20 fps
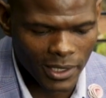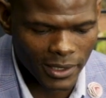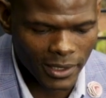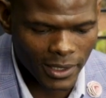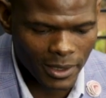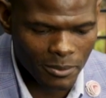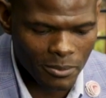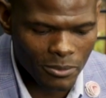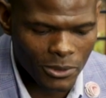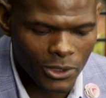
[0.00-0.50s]

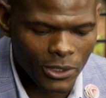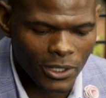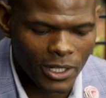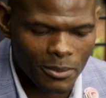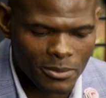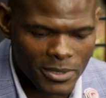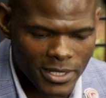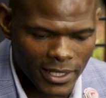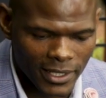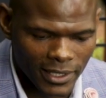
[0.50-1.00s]
that
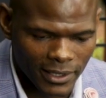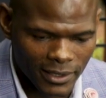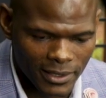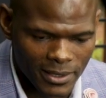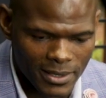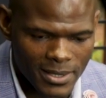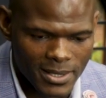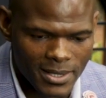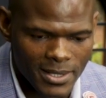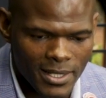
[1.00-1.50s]
programs like
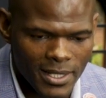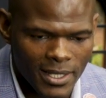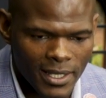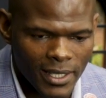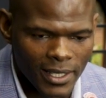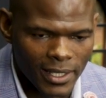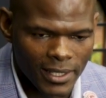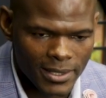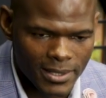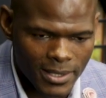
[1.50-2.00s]
this
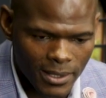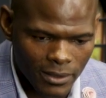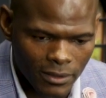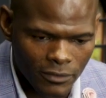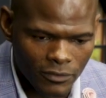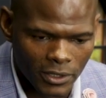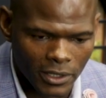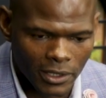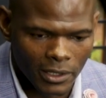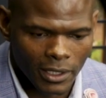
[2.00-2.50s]
in South
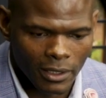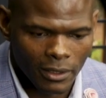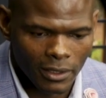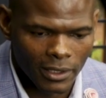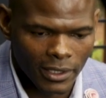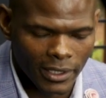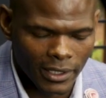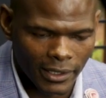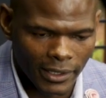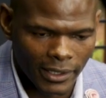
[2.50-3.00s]

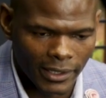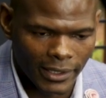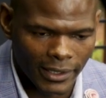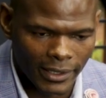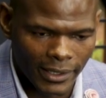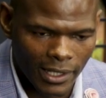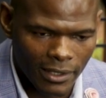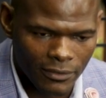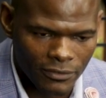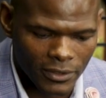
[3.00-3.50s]
Africa and
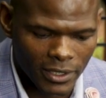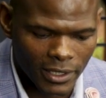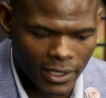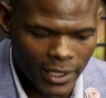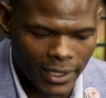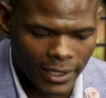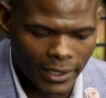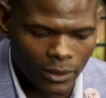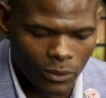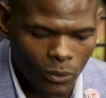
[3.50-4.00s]
in Africa
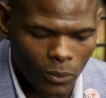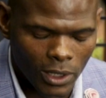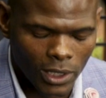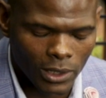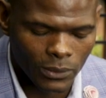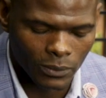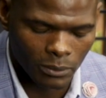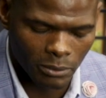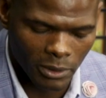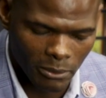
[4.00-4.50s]
and the
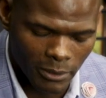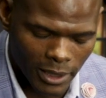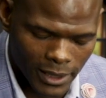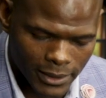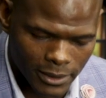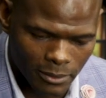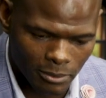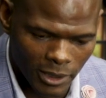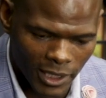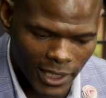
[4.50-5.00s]
world will be
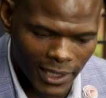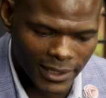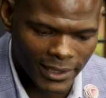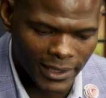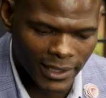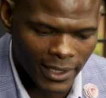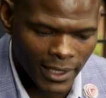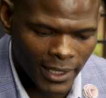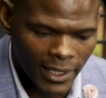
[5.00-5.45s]
multiplied,